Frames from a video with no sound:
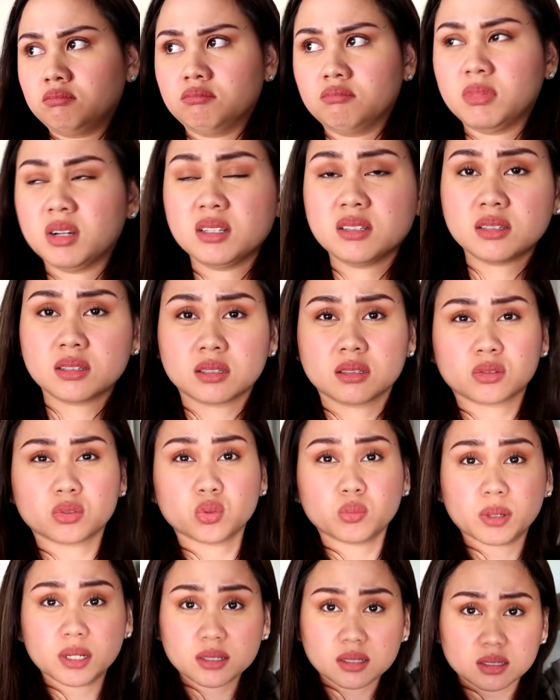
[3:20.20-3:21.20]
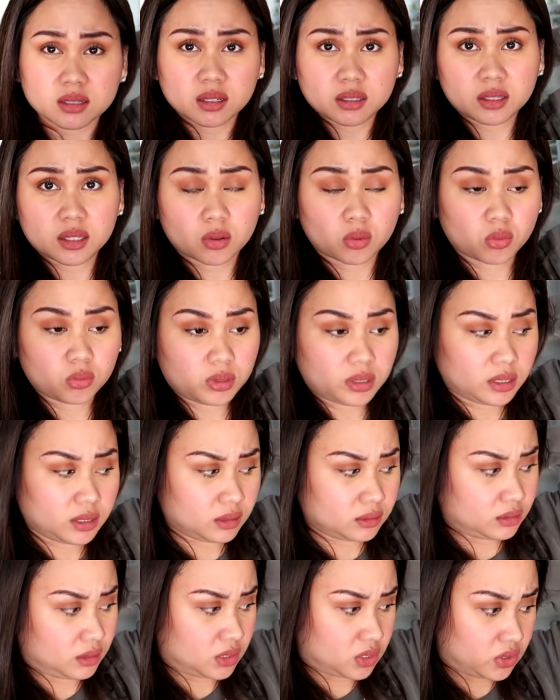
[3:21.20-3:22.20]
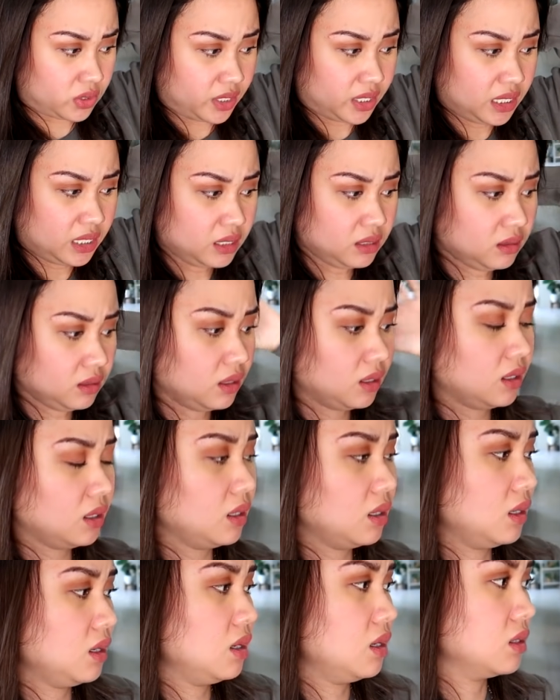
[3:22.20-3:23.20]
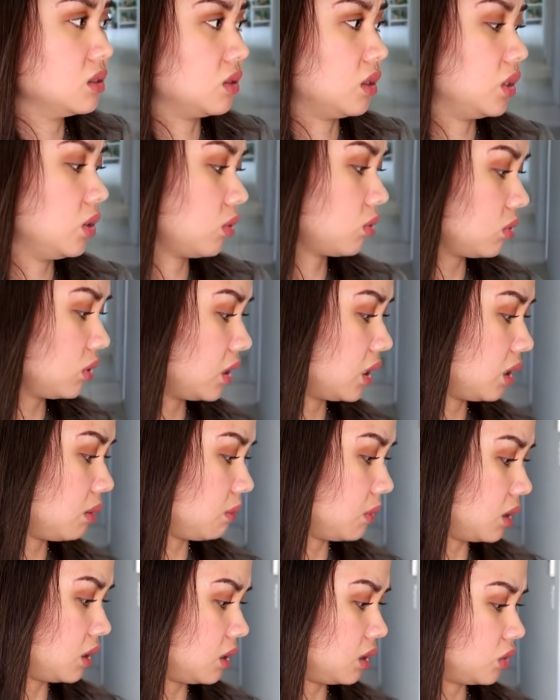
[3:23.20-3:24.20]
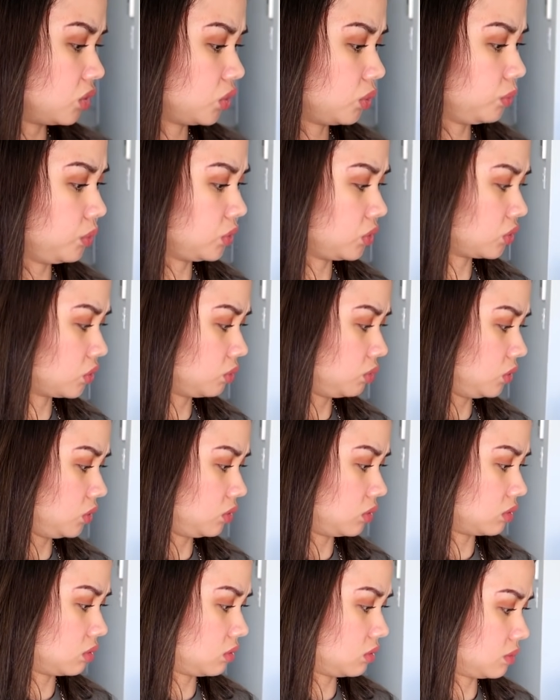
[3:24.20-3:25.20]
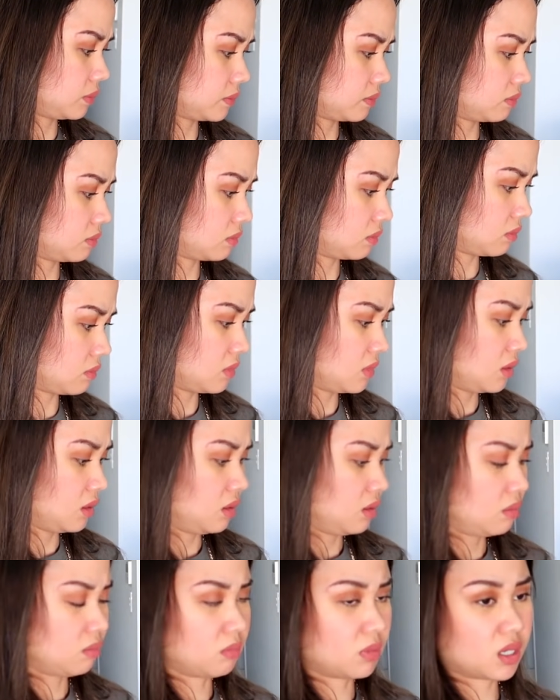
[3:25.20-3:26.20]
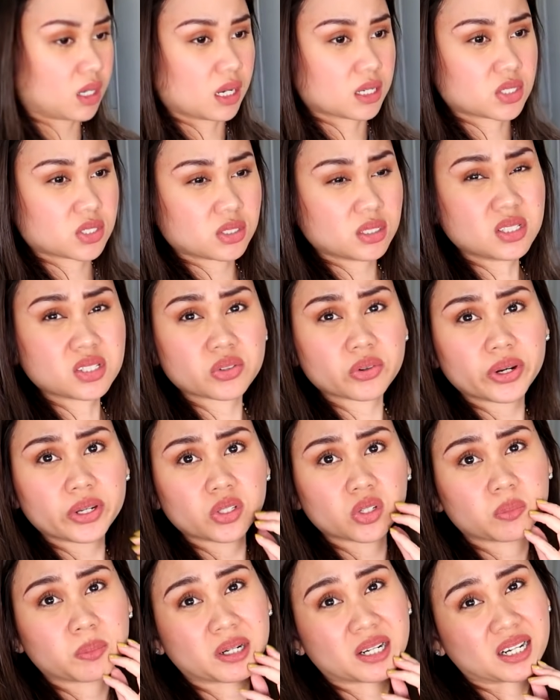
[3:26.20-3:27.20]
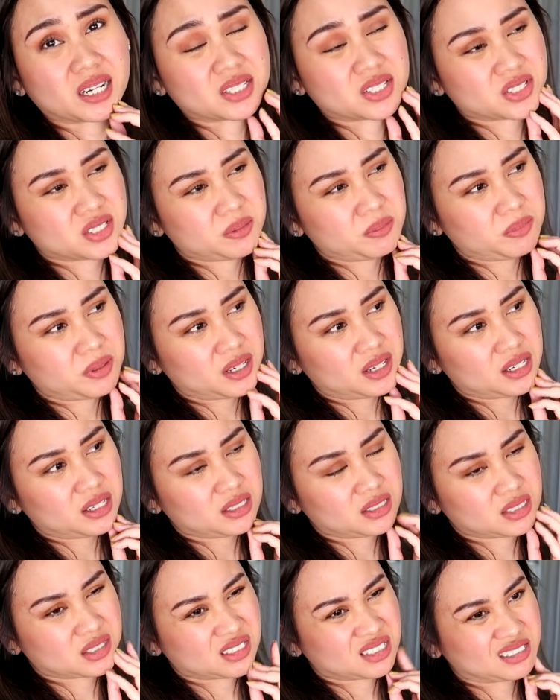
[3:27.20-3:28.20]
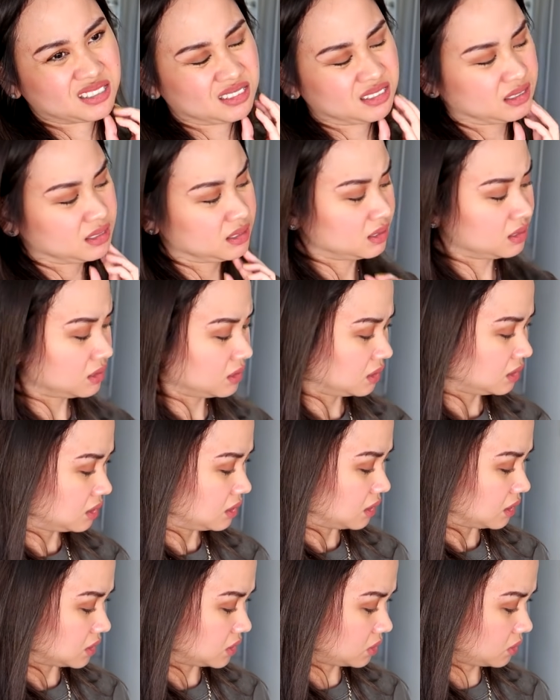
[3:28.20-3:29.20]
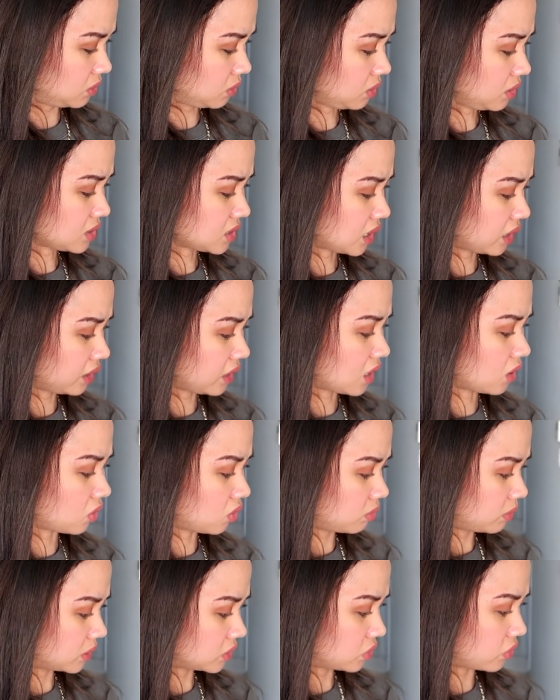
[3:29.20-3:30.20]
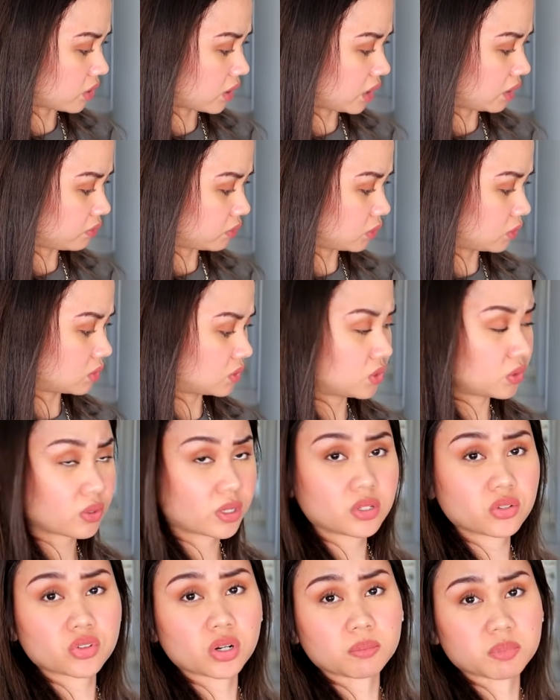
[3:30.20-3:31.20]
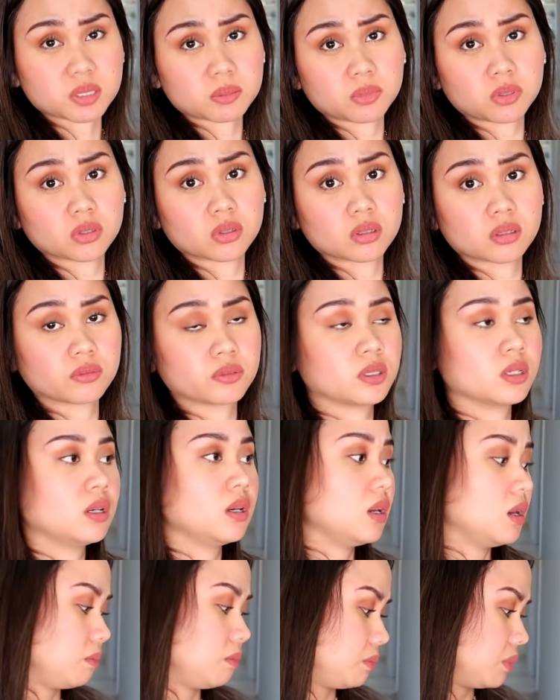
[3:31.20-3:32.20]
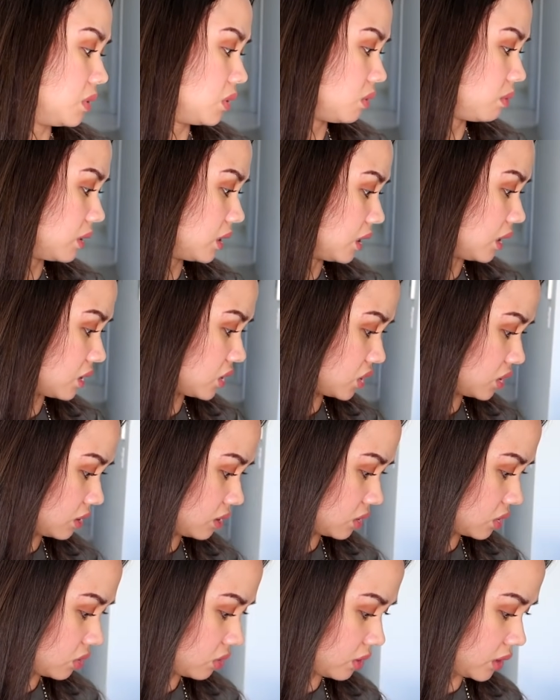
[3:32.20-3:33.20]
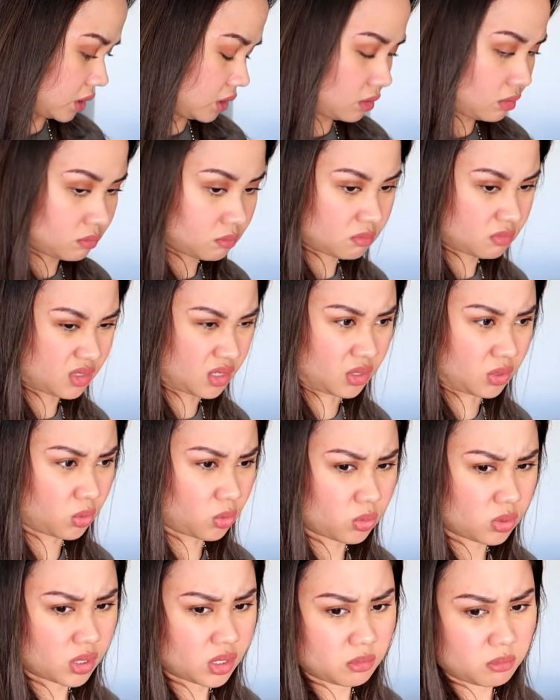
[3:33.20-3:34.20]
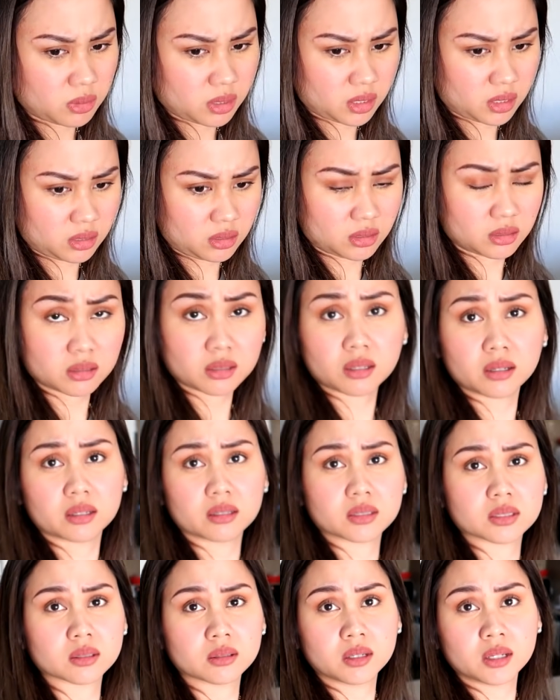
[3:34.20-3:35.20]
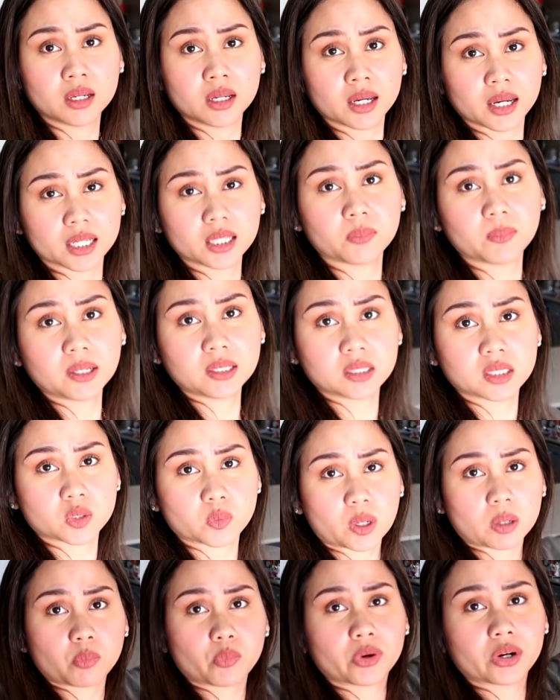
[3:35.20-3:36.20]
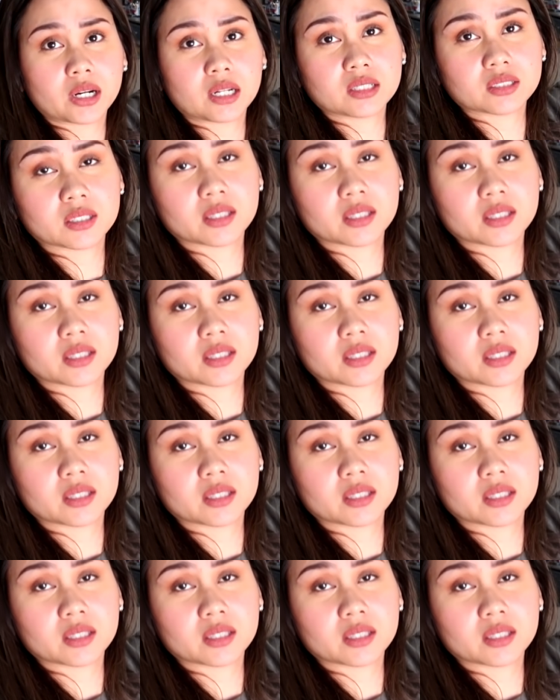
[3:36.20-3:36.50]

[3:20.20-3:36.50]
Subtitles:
months, 2 months na hindi ako nag-train. So, ayoko talaga mag-commute. Mag-catch ng train o mag-catch ng bus. Siguro na sana ako mag-drive o Joran drops me off. Pero mag-catch ng train, ayoko talaga mag-ganyan guys. So, anyway, this is what I'm wearing